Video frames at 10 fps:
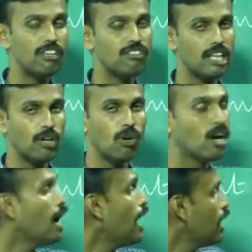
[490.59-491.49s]
is
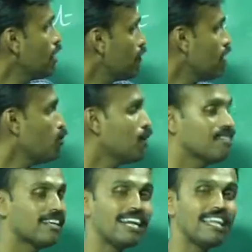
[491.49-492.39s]
0, and if s1 is
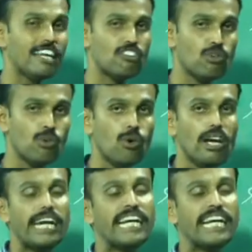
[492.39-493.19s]
greater than s2,